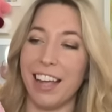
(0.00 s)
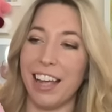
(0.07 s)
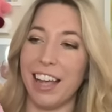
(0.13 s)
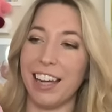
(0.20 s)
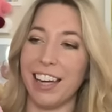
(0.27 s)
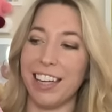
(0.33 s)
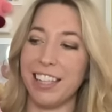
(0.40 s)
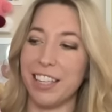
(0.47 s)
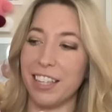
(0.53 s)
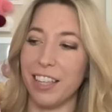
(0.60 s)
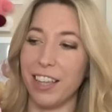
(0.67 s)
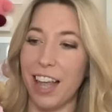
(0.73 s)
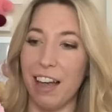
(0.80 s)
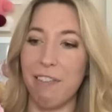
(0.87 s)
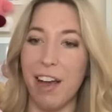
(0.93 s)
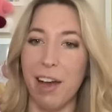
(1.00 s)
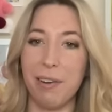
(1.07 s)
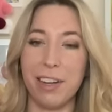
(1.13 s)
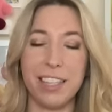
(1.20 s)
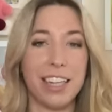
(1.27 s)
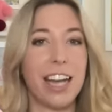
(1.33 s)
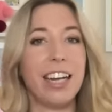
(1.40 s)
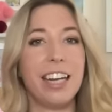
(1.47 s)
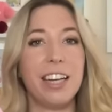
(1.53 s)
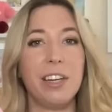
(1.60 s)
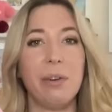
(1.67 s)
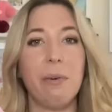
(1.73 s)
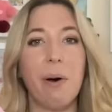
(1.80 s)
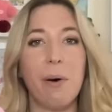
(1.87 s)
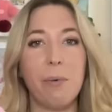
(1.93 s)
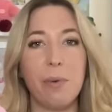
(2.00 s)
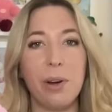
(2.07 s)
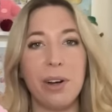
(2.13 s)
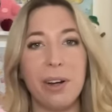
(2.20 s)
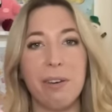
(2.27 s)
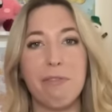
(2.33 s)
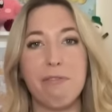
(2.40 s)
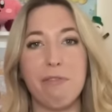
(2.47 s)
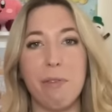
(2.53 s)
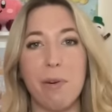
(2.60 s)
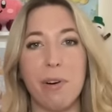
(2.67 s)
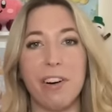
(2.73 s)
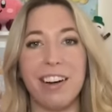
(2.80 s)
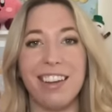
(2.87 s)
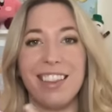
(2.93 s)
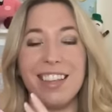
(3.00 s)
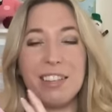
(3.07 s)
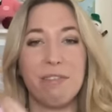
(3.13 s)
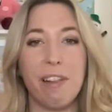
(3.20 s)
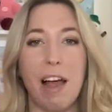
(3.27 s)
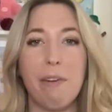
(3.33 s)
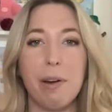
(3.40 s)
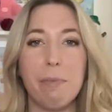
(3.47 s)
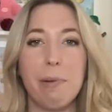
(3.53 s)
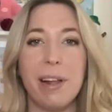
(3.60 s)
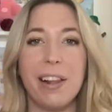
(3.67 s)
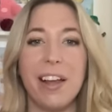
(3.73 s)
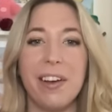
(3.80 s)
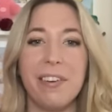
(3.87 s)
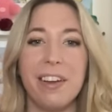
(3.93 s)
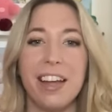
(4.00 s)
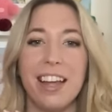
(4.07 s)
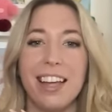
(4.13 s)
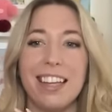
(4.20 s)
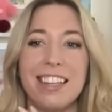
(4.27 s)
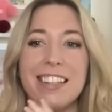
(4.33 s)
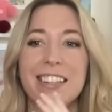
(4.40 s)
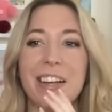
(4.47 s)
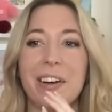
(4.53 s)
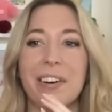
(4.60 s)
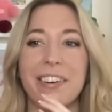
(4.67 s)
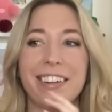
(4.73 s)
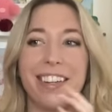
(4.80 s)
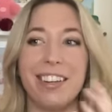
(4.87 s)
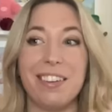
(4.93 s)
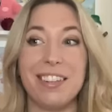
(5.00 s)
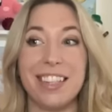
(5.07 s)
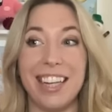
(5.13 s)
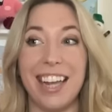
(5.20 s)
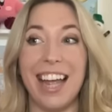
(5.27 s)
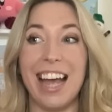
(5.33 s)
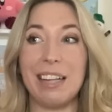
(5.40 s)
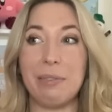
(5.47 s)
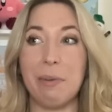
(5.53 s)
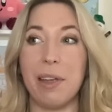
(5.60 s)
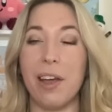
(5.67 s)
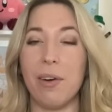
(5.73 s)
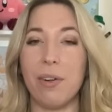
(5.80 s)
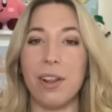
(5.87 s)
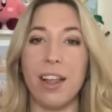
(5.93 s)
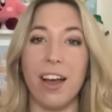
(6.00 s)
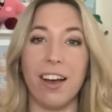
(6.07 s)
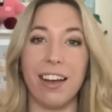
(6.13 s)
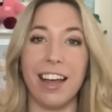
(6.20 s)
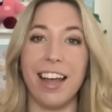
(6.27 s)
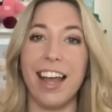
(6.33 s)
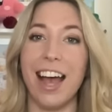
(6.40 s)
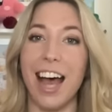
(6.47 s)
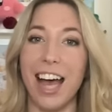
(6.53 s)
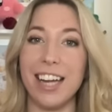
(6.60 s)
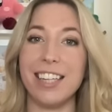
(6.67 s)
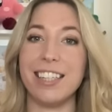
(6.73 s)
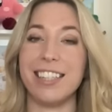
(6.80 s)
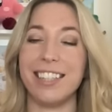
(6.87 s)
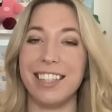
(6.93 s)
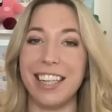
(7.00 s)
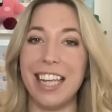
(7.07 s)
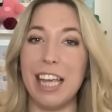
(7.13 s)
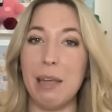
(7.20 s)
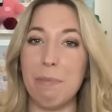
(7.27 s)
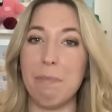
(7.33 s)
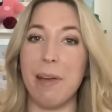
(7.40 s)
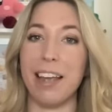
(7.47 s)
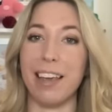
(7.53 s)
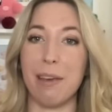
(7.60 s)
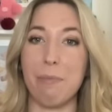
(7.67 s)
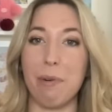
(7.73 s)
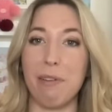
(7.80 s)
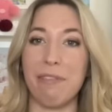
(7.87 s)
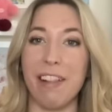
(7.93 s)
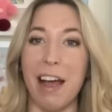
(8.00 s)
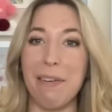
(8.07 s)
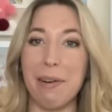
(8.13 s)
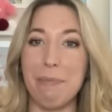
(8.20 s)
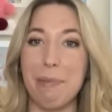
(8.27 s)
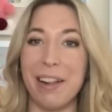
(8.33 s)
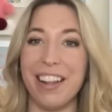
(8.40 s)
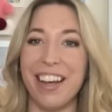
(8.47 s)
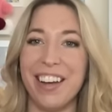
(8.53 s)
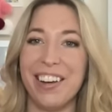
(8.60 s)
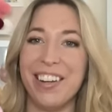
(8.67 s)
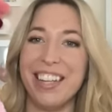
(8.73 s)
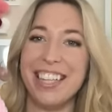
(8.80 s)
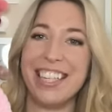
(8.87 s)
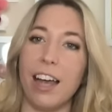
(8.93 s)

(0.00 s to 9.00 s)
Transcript: and I just love how excited you all were for this flower pillow so you'll see as we go along I just keep making more flower pillows.